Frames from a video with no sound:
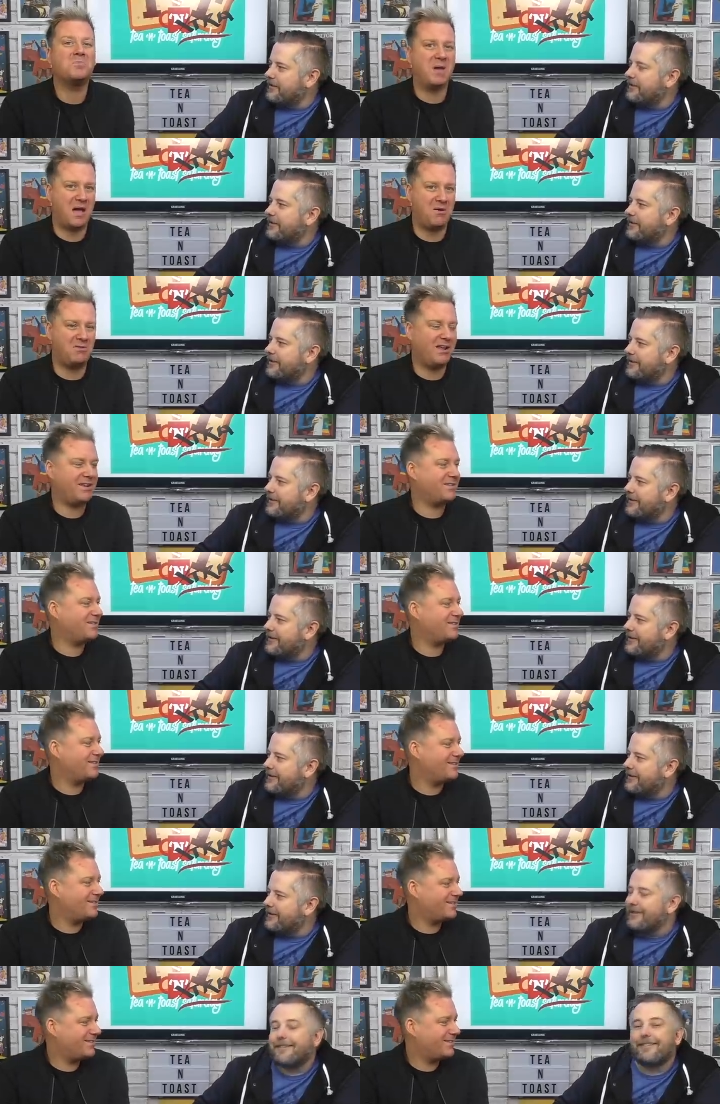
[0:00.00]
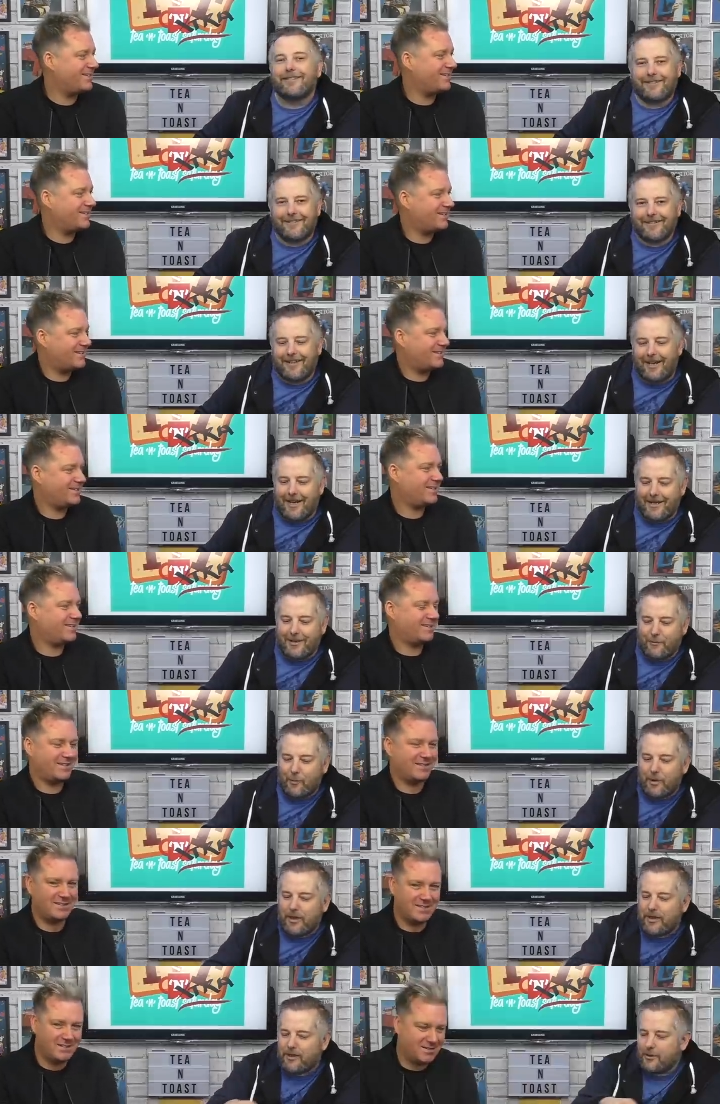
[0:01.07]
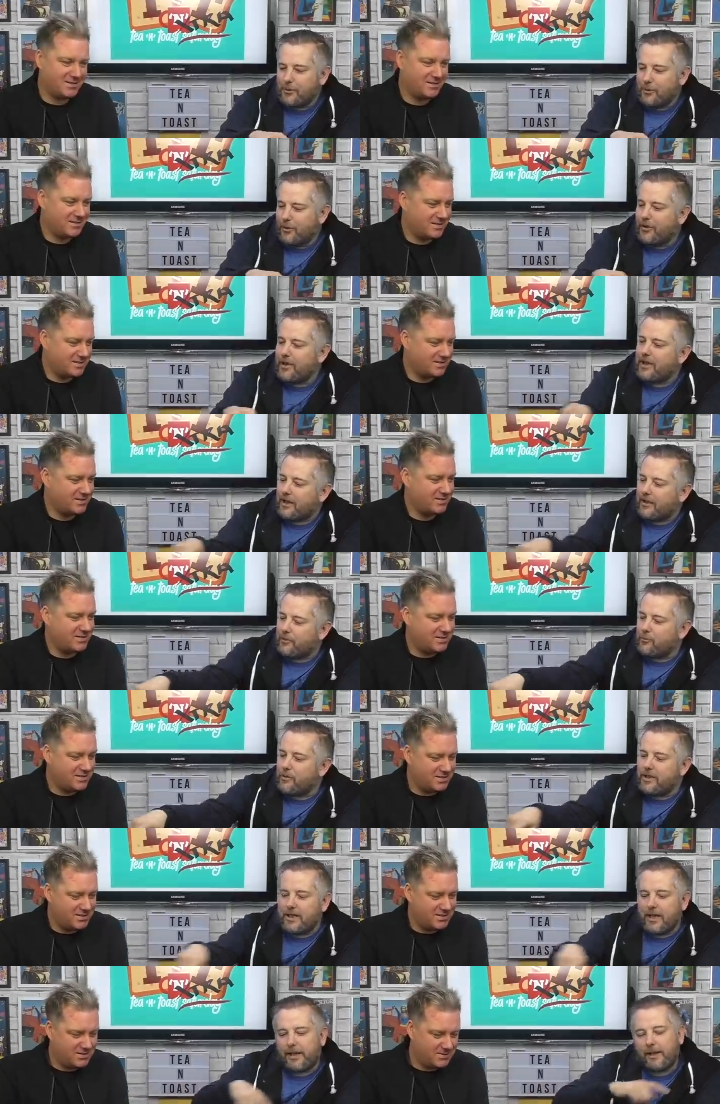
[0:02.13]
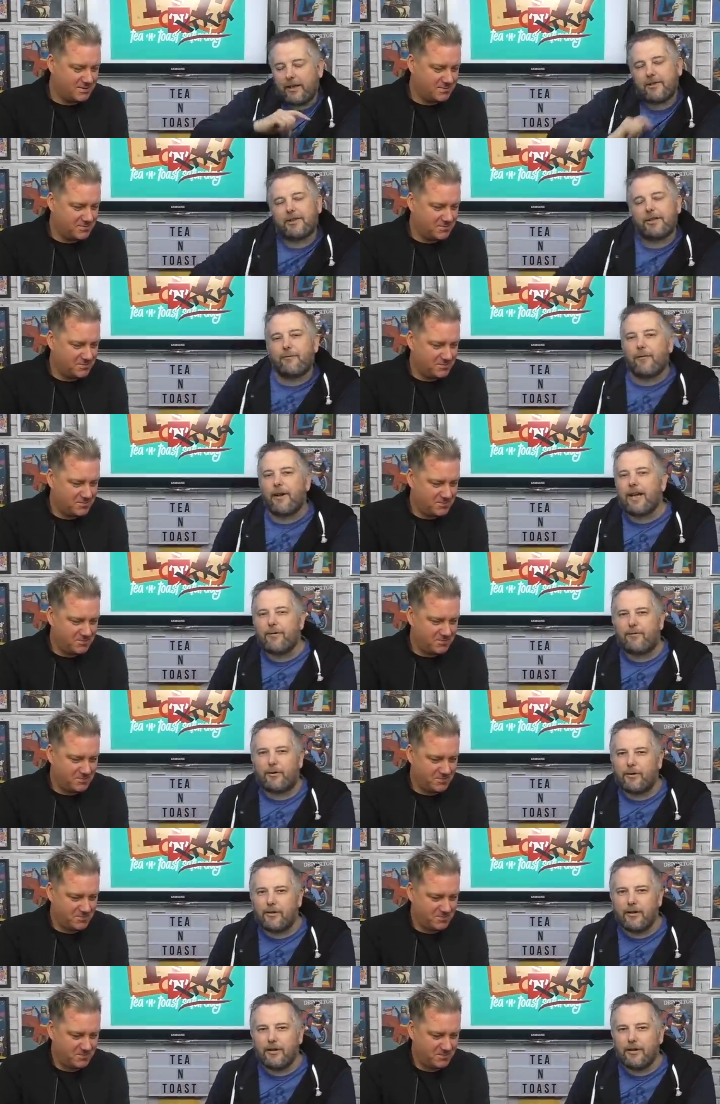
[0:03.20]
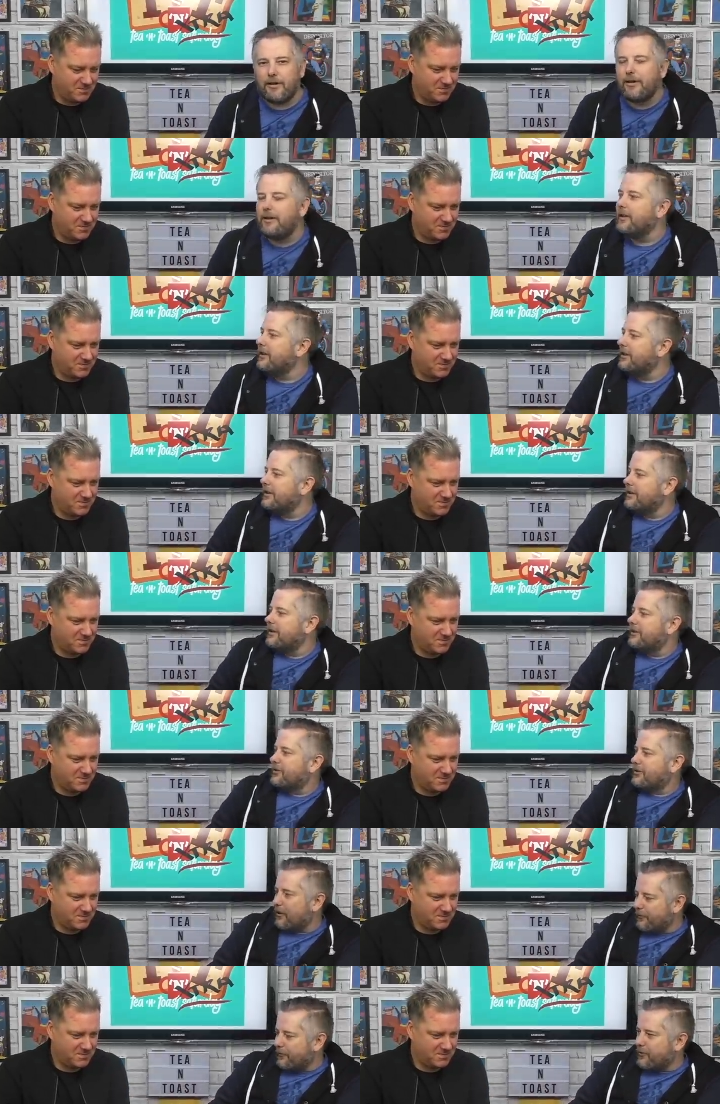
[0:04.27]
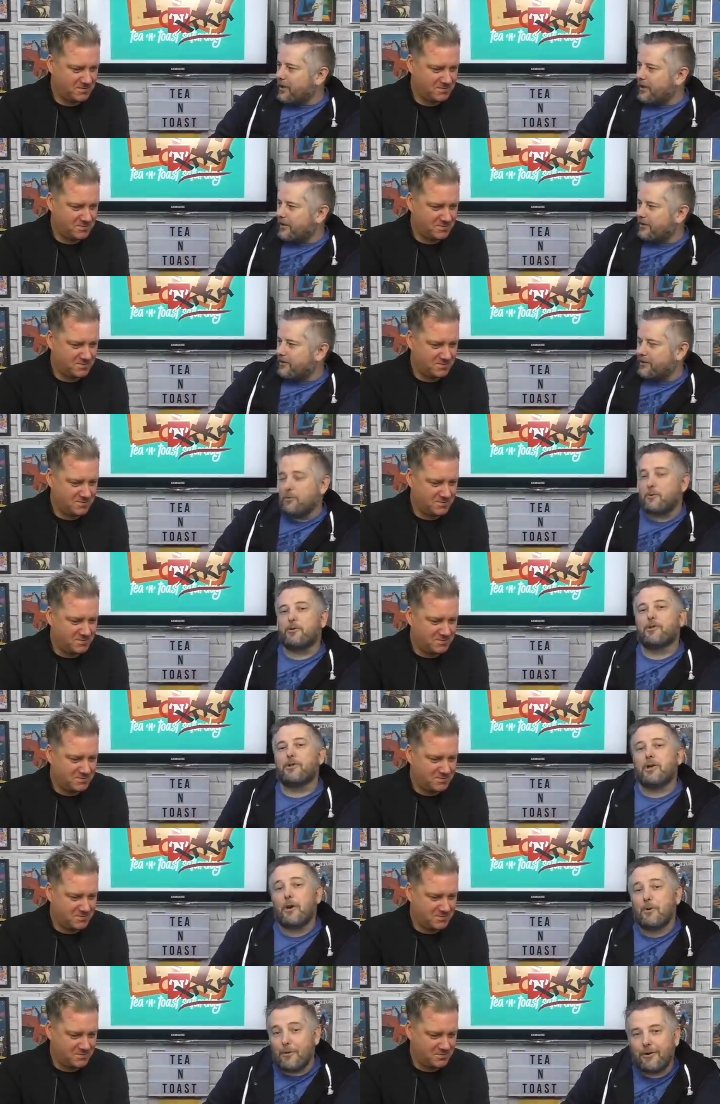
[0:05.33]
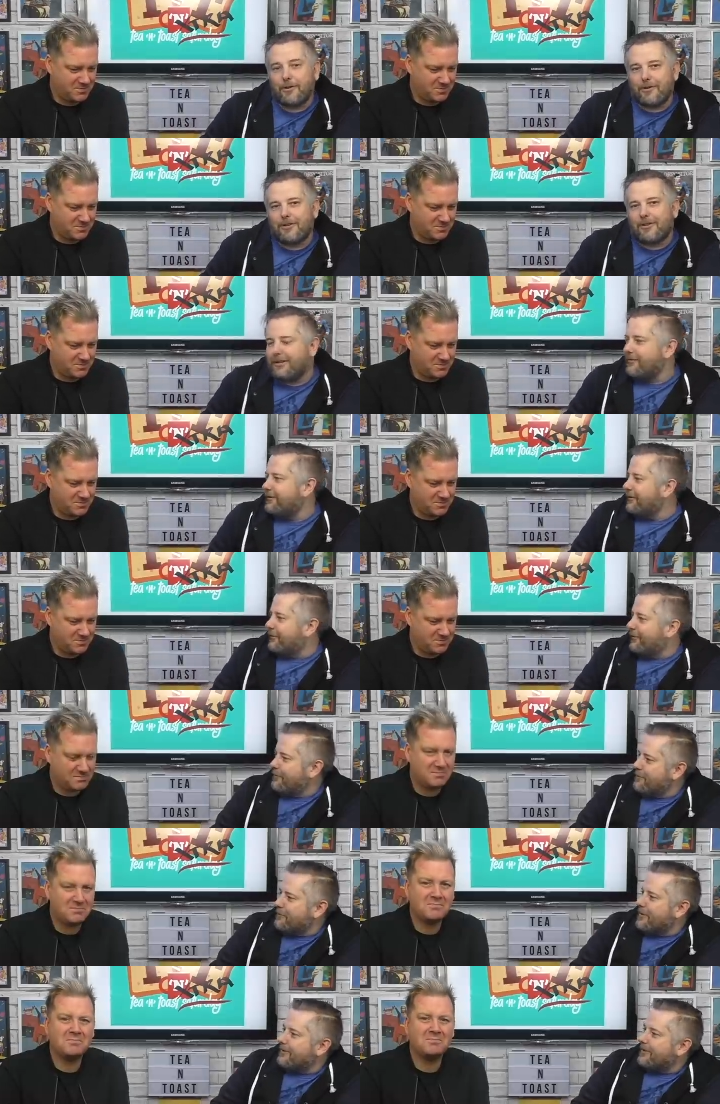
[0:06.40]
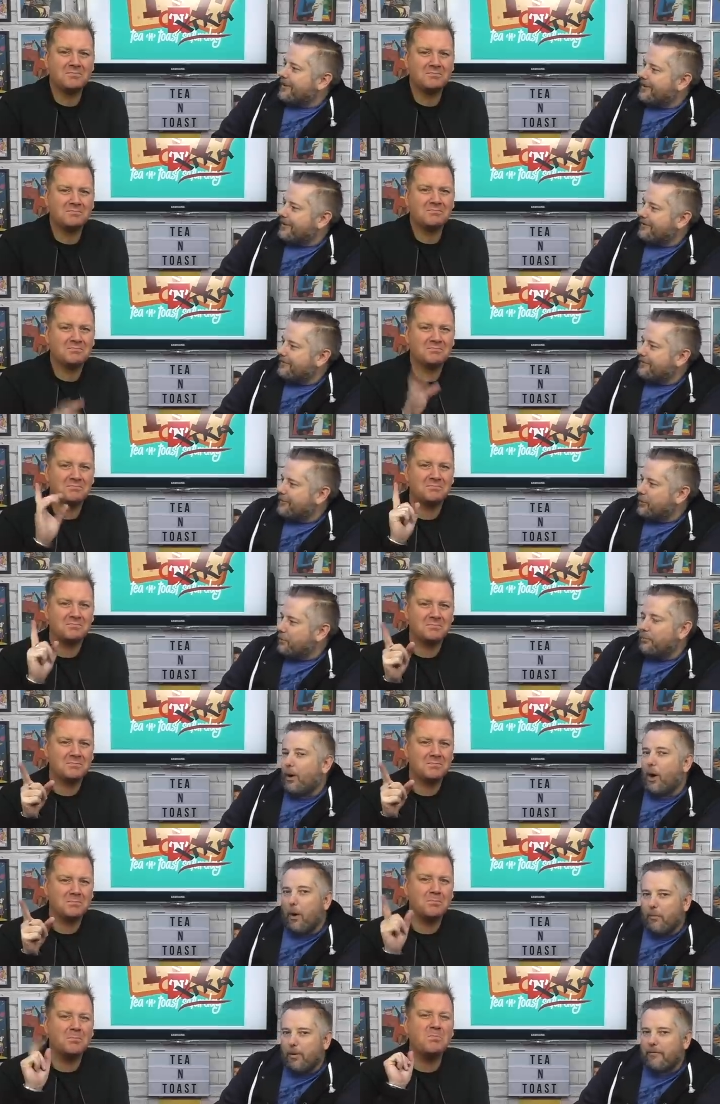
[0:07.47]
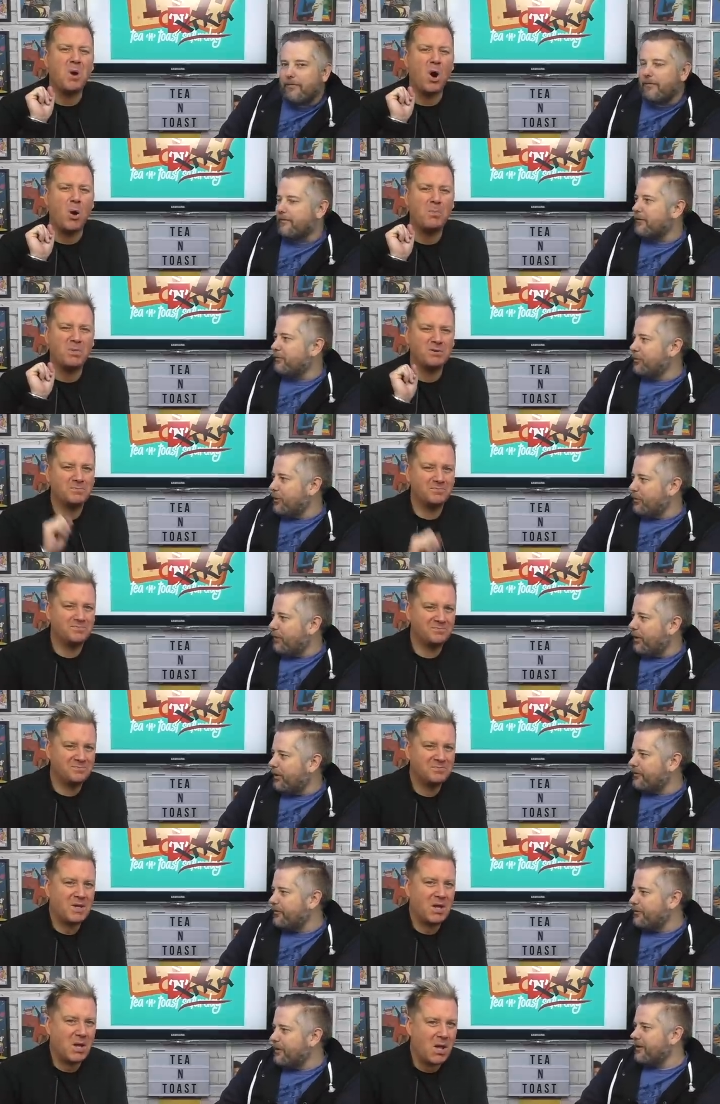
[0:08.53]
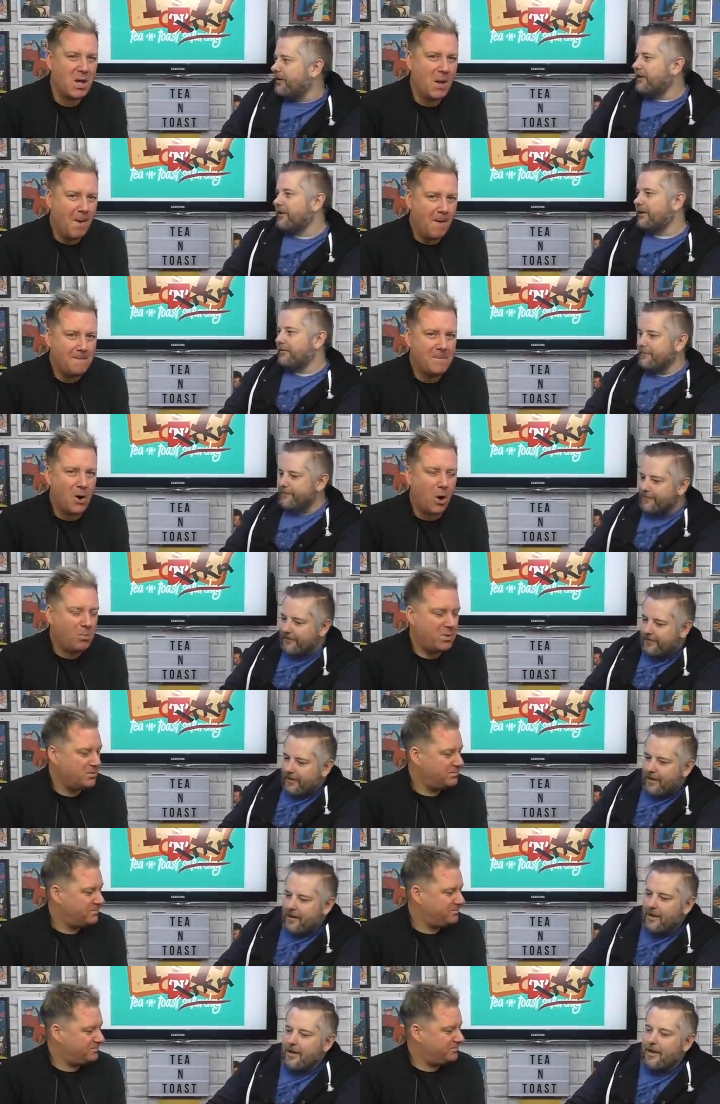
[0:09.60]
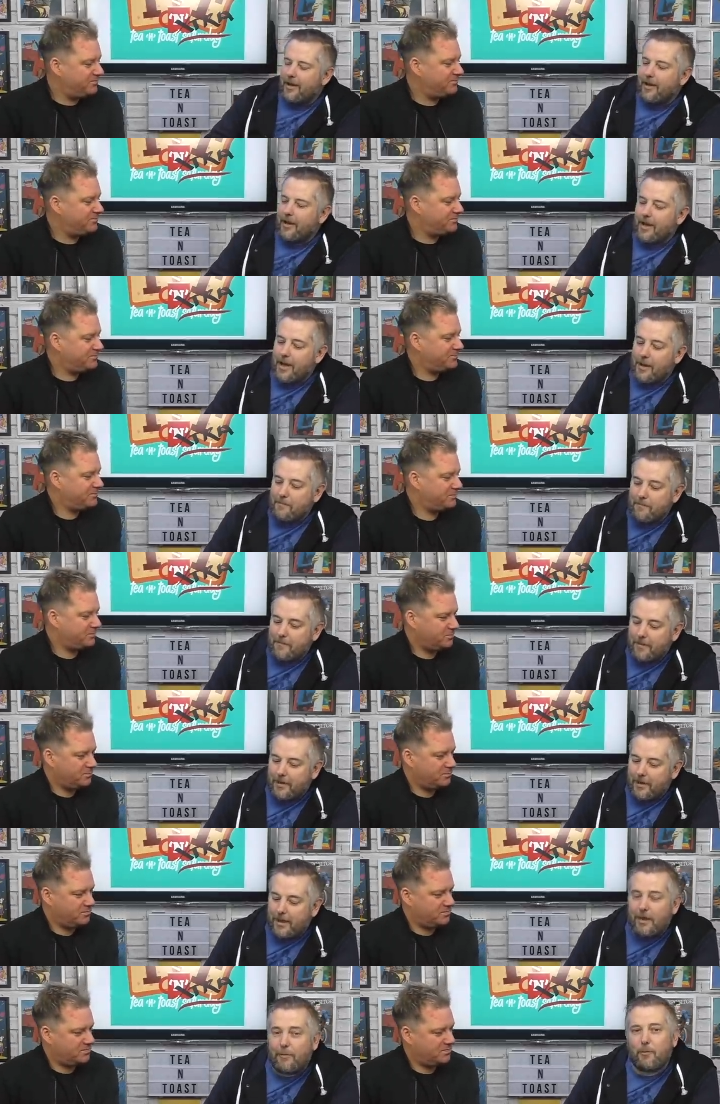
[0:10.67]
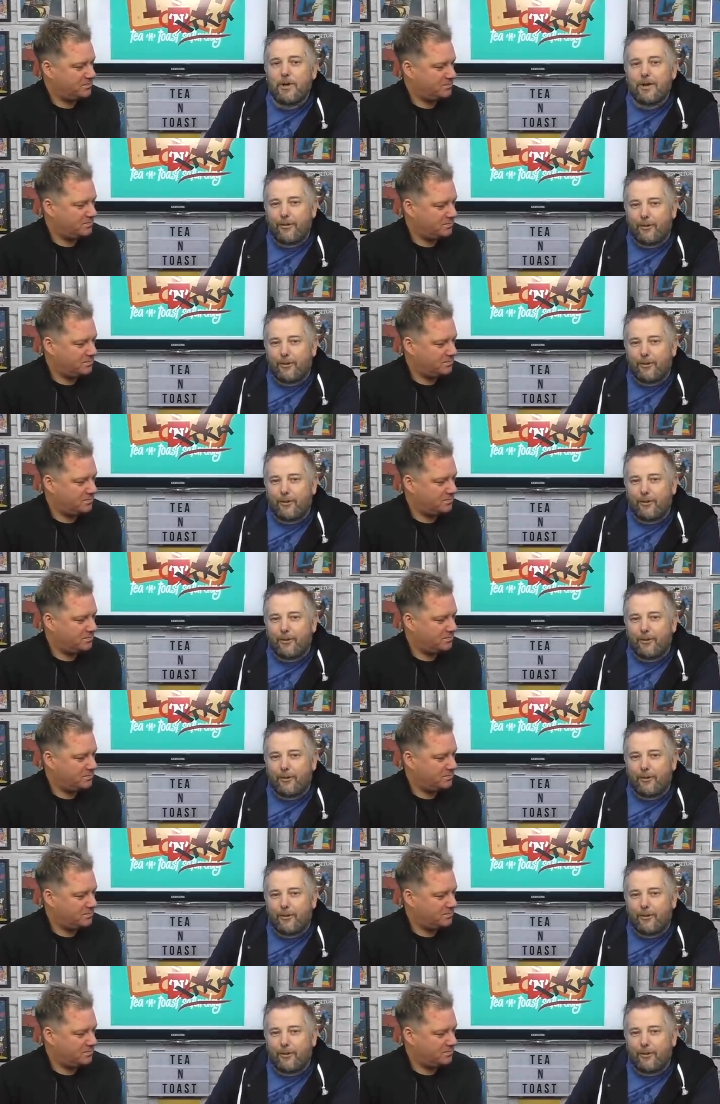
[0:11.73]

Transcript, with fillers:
Speaker 1: Poundland. And we saw these ridiculously flavoured soft drinks or sodas if you're from America, pop if Pop. you're from other parts of America. Pop. Um, and we